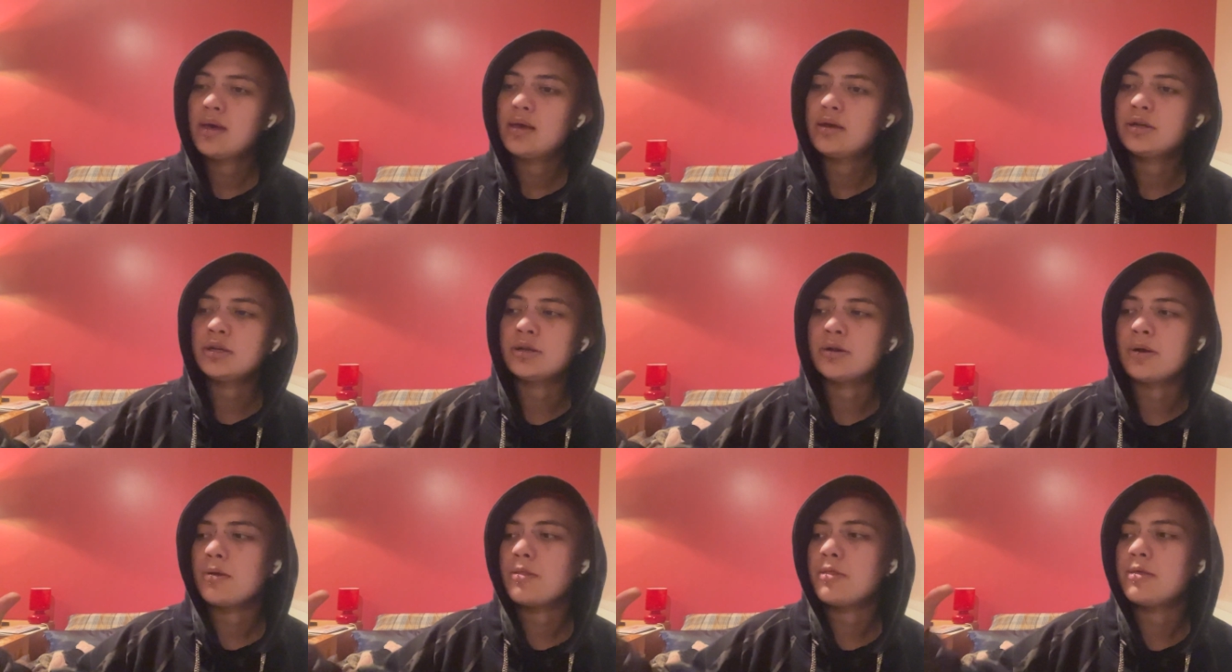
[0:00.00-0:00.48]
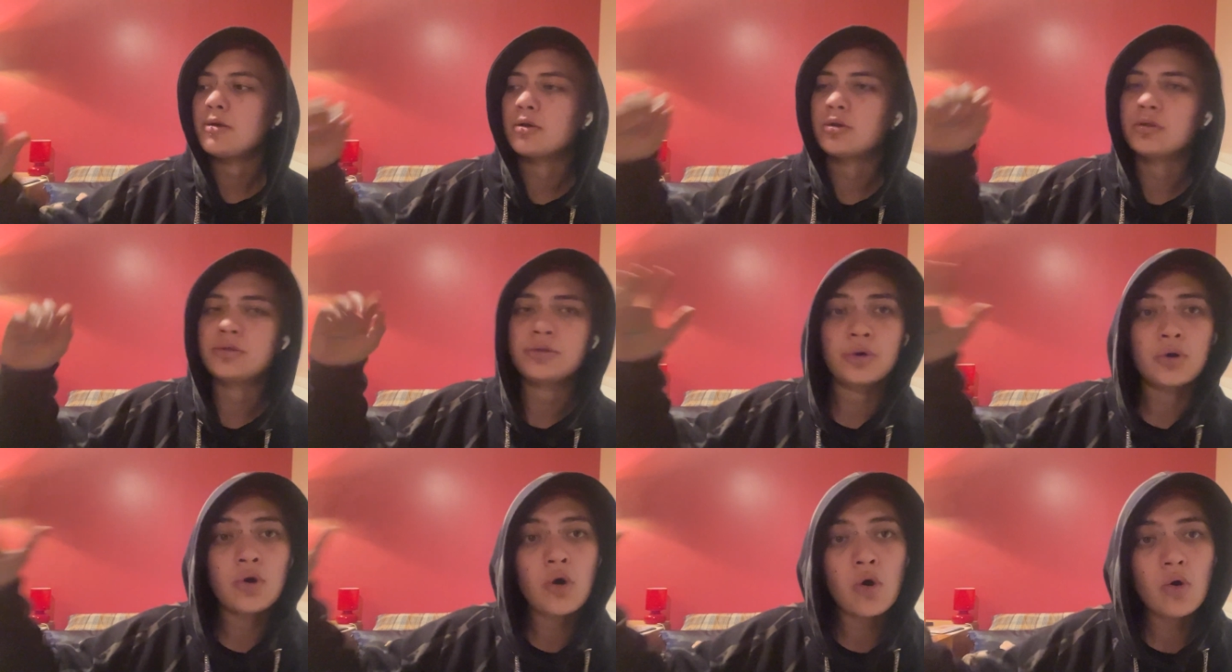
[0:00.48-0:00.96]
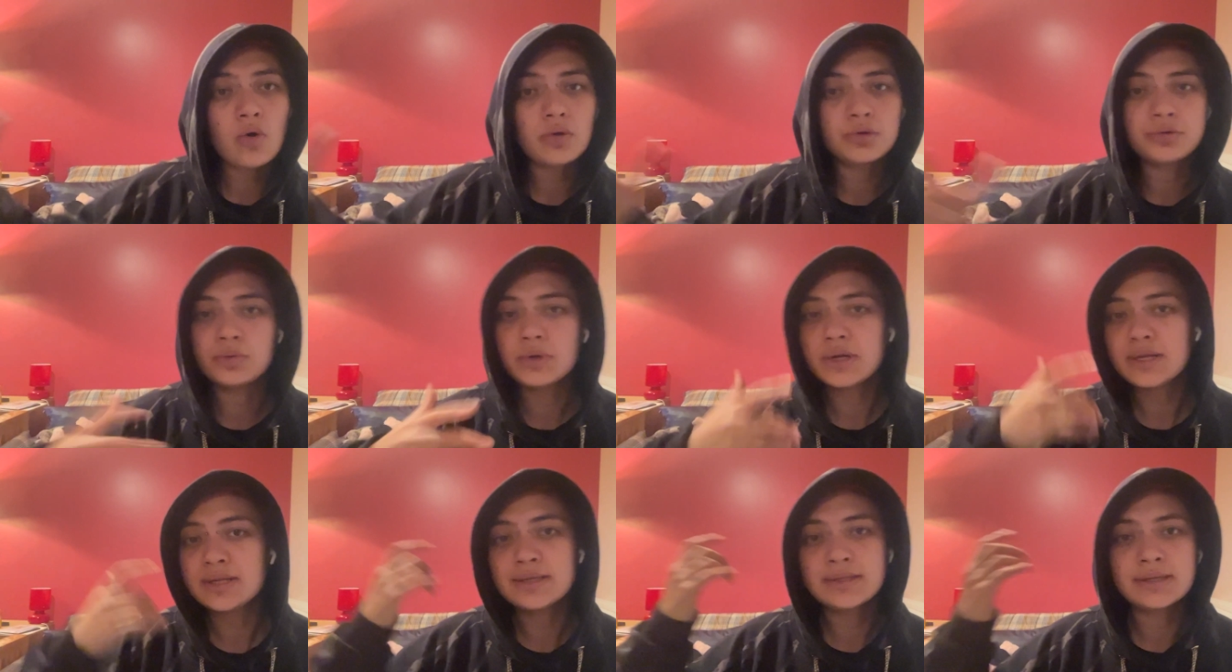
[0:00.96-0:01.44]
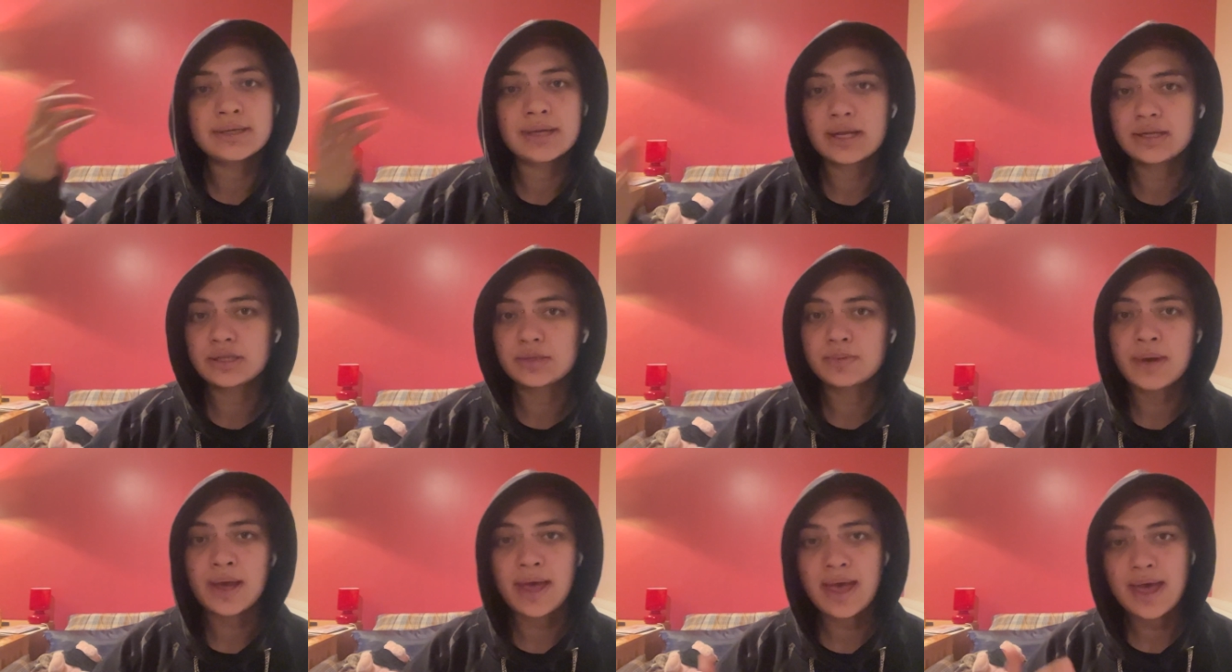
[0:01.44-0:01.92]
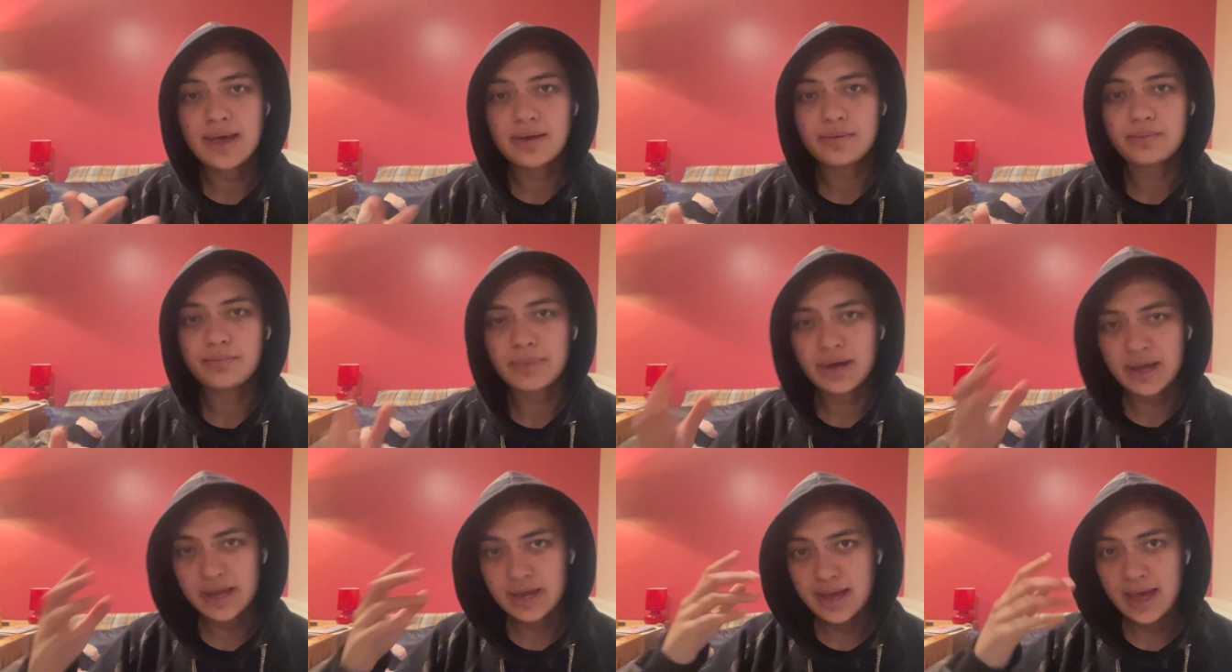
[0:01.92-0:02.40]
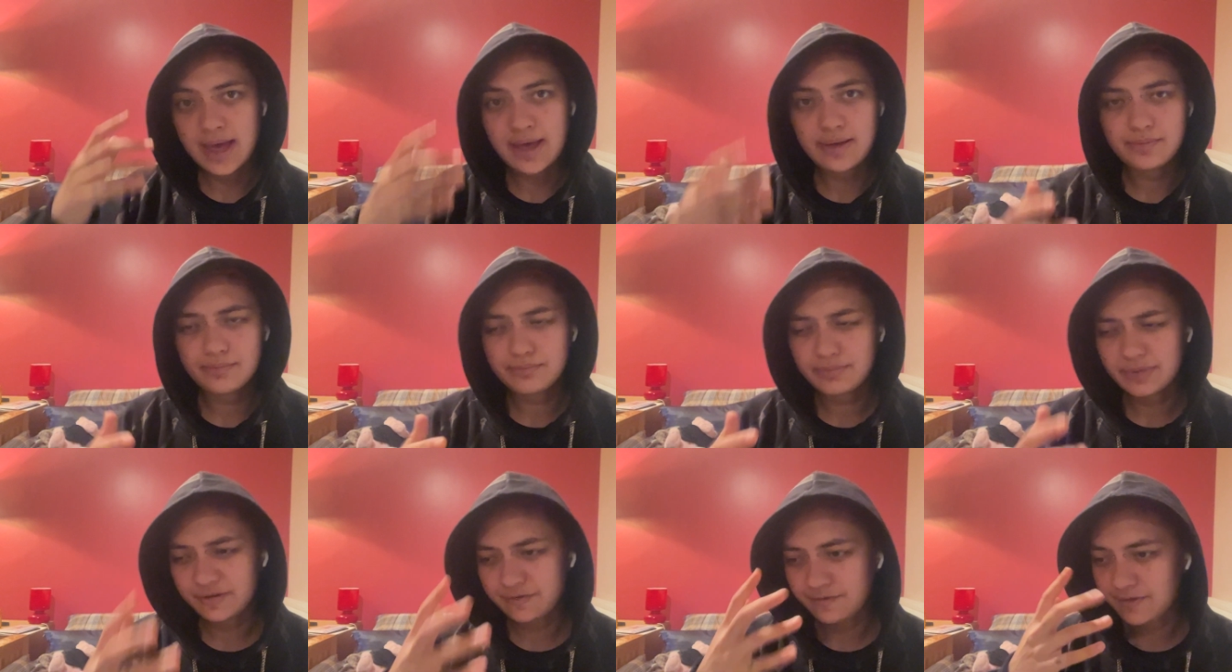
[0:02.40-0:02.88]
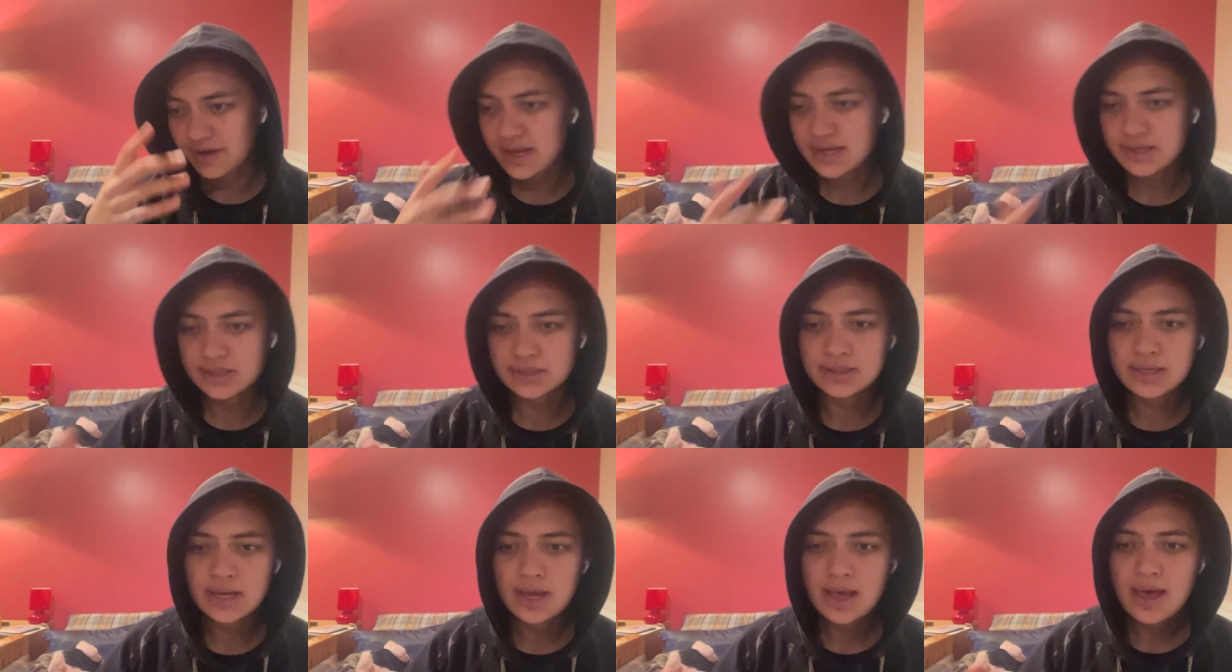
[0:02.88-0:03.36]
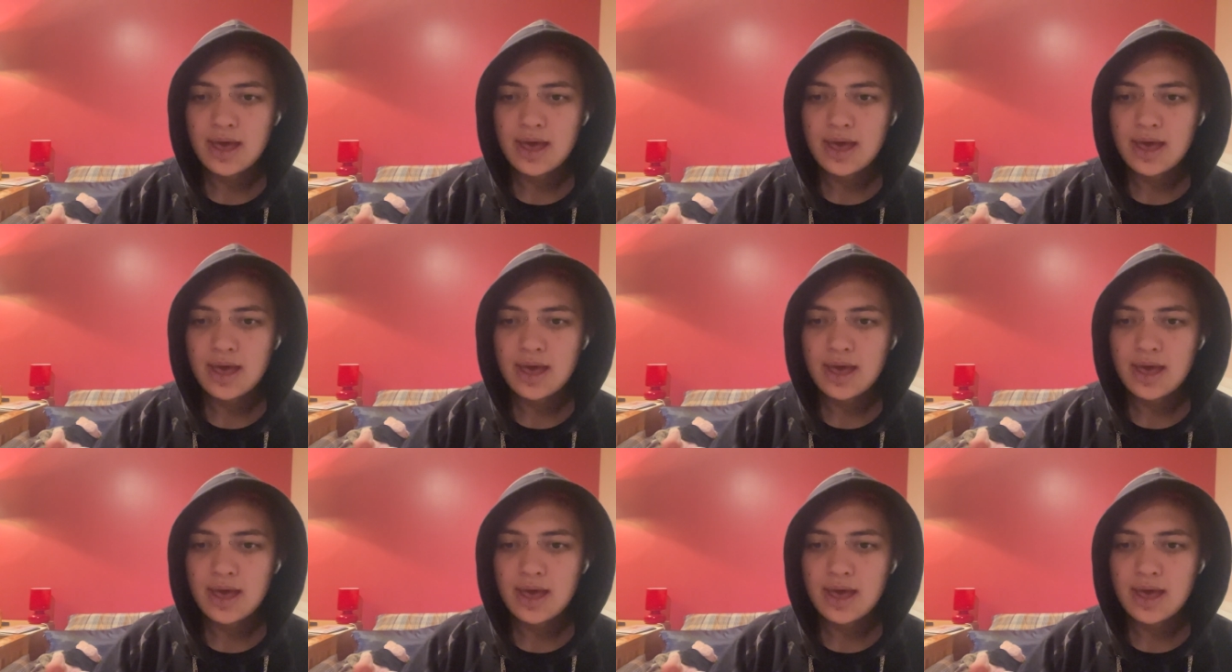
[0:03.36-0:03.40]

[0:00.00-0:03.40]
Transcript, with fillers: you know, the, the cold winds against my, my, my face.